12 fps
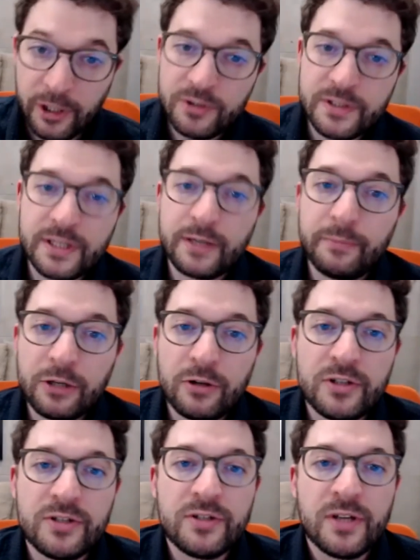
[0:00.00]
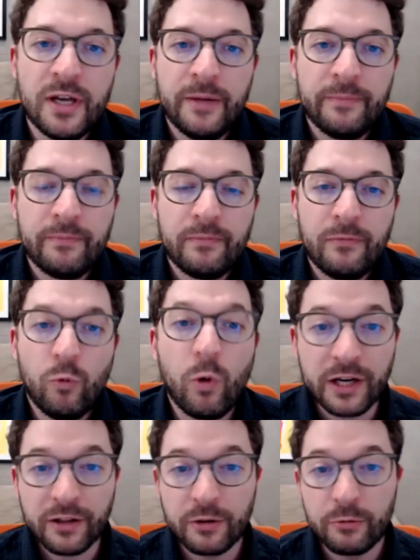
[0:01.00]
interesting because
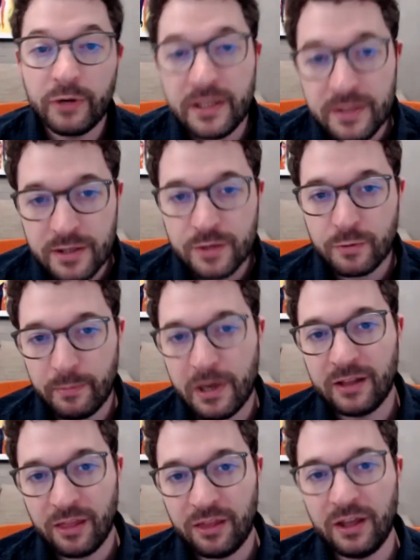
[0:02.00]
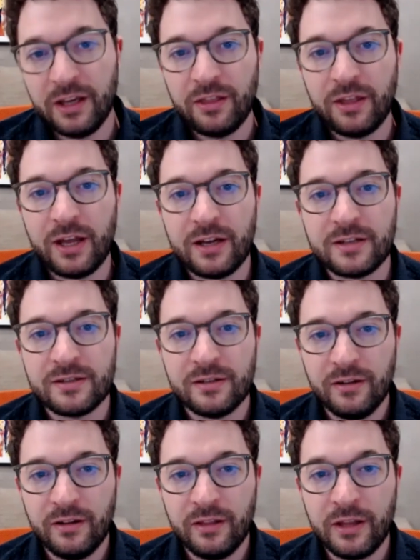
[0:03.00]
one of the reasons we might think that
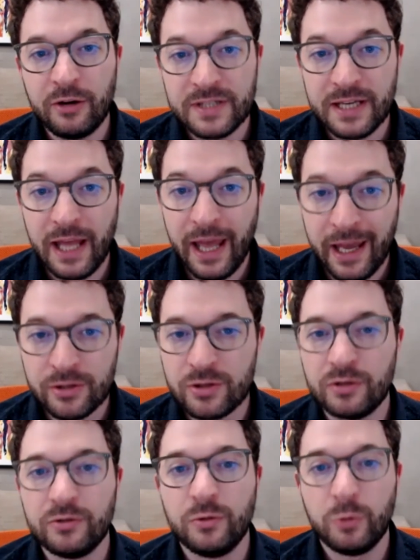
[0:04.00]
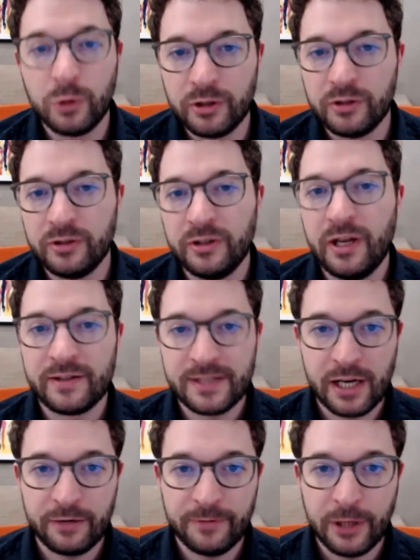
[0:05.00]
there is an external world
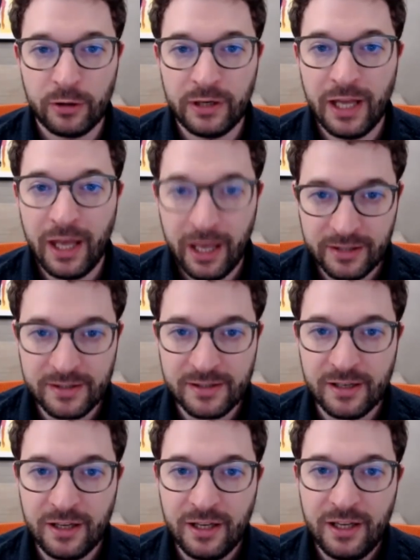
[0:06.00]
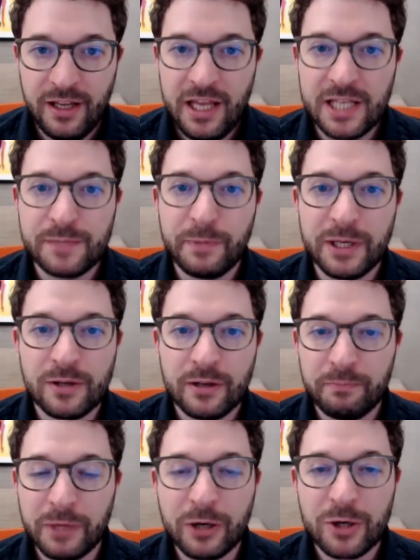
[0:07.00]
outside of our own heads is
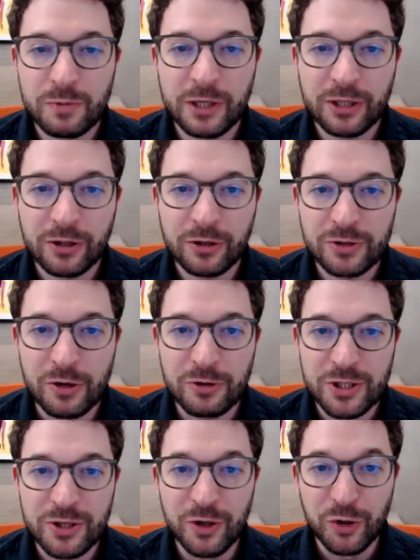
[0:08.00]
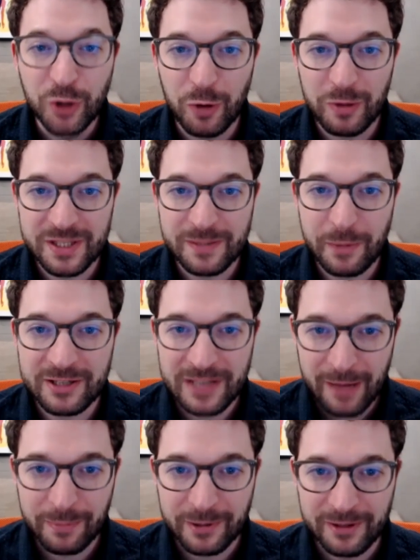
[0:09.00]
because we don't just know what's about to
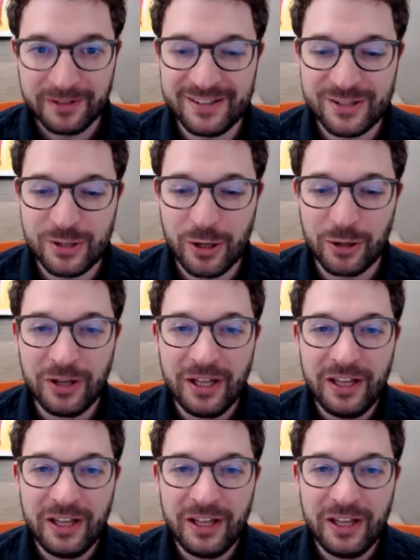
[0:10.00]
happen. So,